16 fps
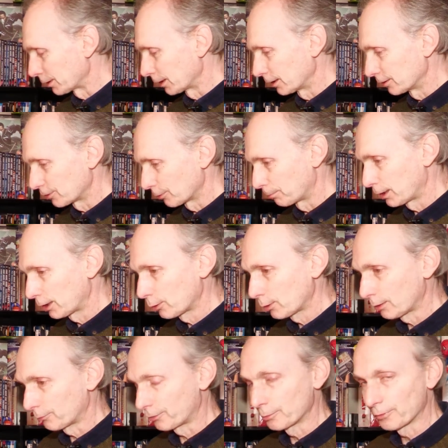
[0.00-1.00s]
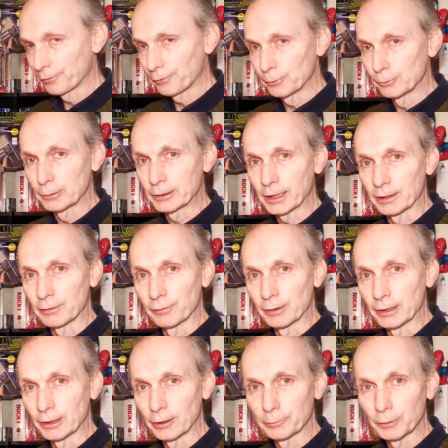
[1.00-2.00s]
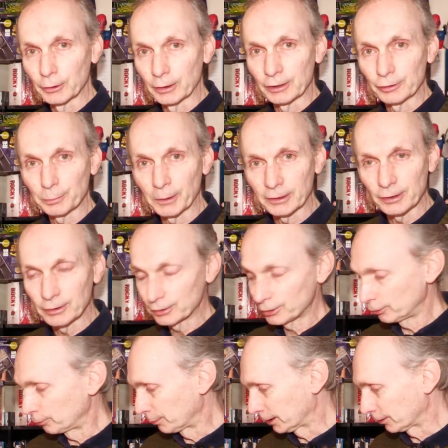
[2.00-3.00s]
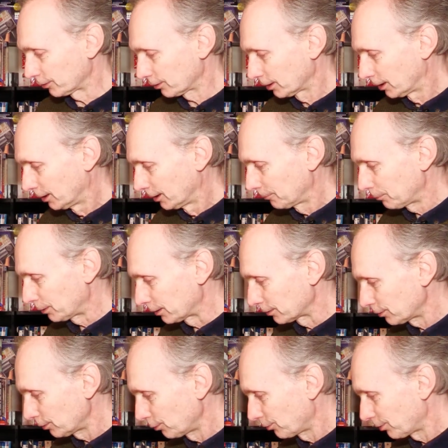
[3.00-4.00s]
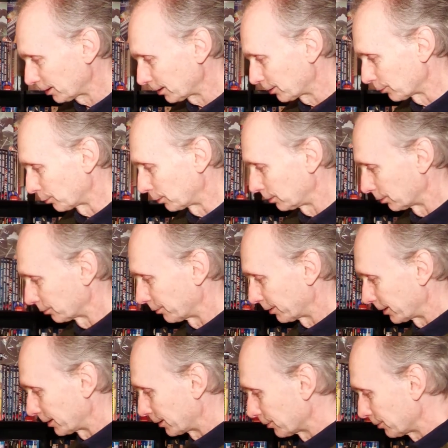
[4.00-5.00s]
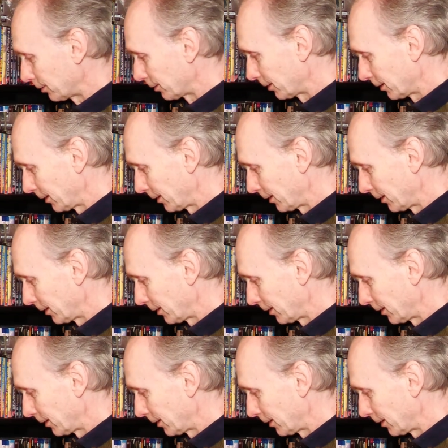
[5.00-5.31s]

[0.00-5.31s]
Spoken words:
it is a blow up from a 4K video. I'm not expecting too much, but I do think it will look very good.